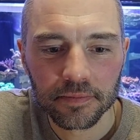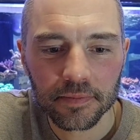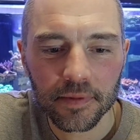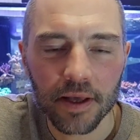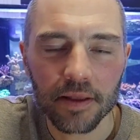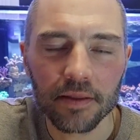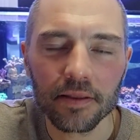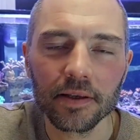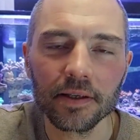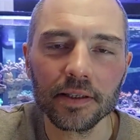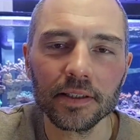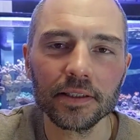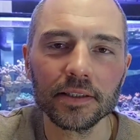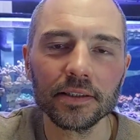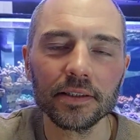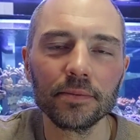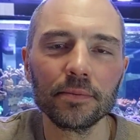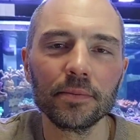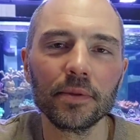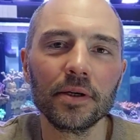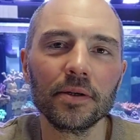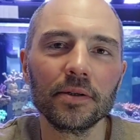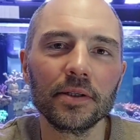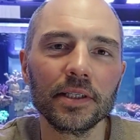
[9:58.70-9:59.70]
think it's
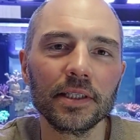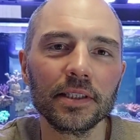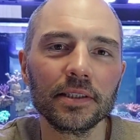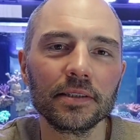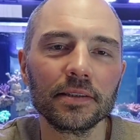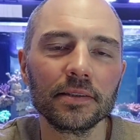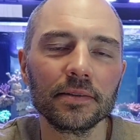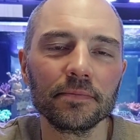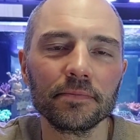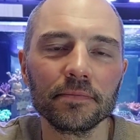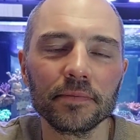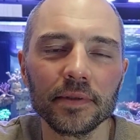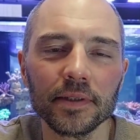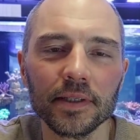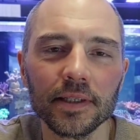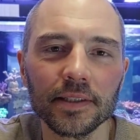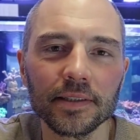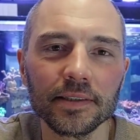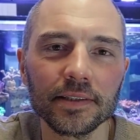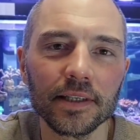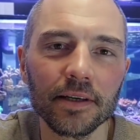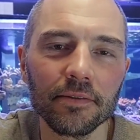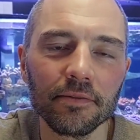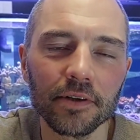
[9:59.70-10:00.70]
about it. Let's
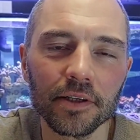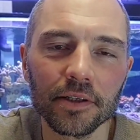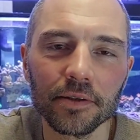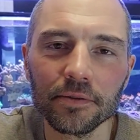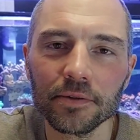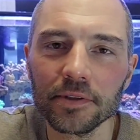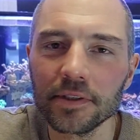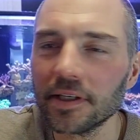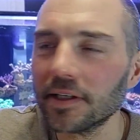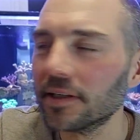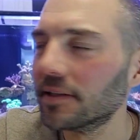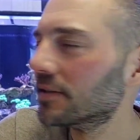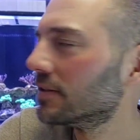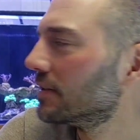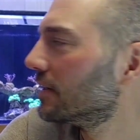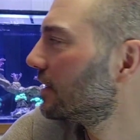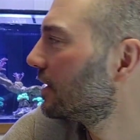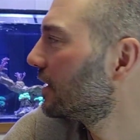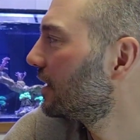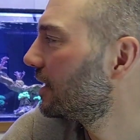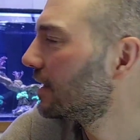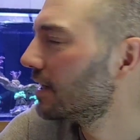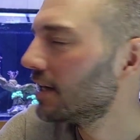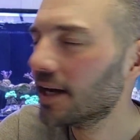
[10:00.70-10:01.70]
have a look at the
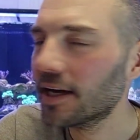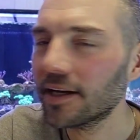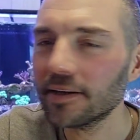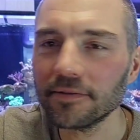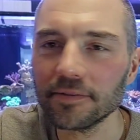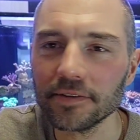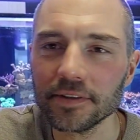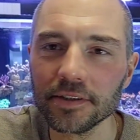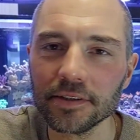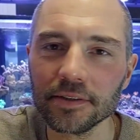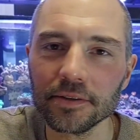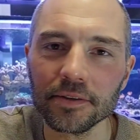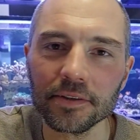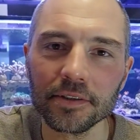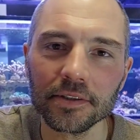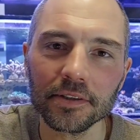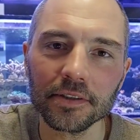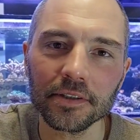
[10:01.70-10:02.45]
livestock.